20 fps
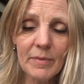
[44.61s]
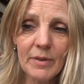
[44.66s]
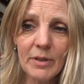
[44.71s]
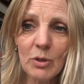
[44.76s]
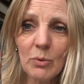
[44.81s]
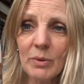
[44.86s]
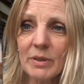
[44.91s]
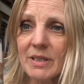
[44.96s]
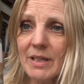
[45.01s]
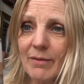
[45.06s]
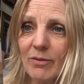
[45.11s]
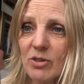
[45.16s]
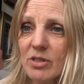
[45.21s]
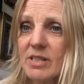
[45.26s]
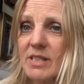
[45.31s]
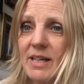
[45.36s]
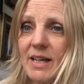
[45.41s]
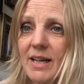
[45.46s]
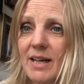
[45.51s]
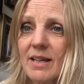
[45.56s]
you would never
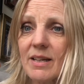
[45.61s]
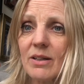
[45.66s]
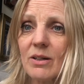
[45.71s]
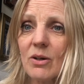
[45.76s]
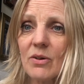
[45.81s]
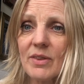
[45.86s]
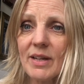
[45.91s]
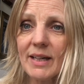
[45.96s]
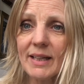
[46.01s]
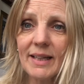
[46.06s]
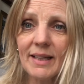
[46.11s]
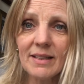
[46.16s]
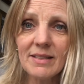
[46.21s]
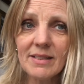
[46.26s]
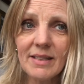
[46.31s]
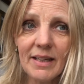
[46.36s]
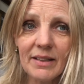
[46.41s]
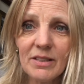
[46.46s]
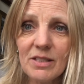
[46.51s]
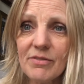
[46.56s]
say, you know, that I can't
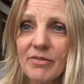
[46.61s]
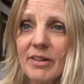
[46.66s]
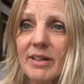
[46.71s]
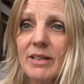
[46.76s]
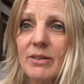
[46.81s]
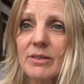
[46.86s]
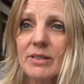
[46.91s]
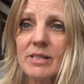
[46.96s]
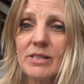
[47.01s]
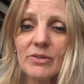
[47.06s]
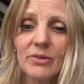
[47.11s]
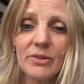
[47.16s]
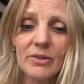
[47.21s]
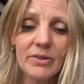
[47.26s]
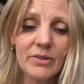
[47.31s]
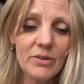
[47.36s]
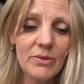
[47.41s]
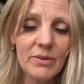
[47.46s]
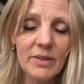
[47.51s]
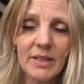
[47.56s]
stand this fragrance
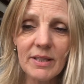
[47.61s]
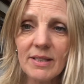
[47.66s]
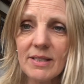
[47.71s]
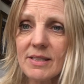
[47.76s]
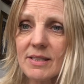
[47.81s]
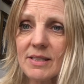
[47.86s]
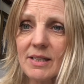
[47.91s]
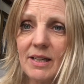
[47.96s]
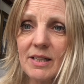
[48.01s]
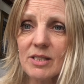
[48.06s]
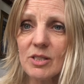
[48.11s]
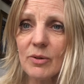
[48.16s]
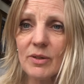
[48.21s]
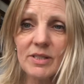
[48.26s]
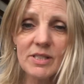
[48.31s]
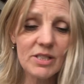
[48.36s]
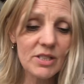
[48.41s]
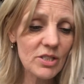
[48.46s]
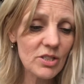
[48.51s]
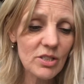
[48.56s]
or you think this sucks or
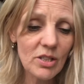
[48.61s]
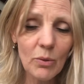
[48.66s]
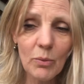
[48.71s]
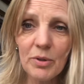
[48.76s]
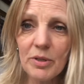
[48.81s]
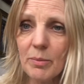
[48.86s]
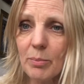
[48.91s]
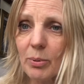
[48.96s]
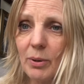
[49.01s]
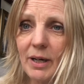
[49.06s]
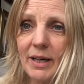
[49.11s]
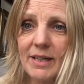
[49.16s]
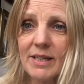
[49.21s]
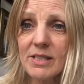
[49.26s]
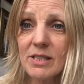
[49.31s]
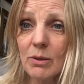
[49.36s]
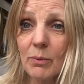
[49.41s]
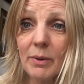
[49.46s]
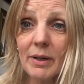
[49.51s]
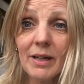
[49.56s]
it's just not worth the
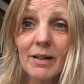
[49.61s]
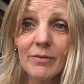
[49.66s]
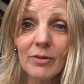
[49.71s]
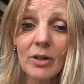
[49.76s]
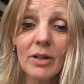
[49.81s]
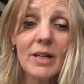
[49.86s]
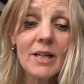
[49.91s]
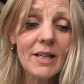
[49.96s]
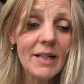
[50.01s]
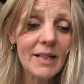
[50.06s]
price or whatever.